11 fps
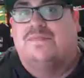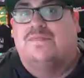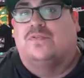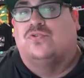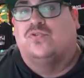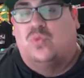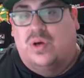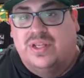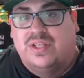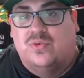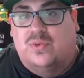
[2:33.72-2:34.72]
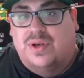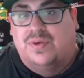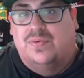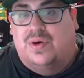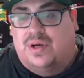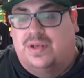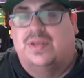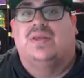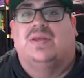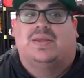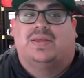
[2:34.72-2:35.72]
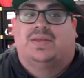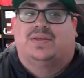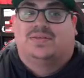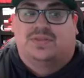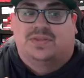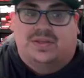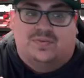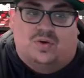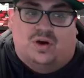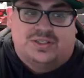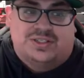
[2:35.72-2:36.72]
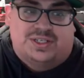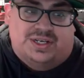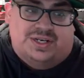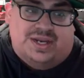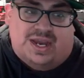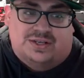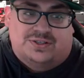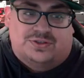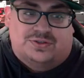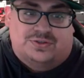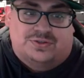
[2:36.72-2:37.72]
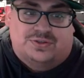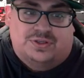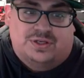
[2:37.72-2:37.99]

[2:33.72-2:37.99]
for 2021 is the Washington Nationals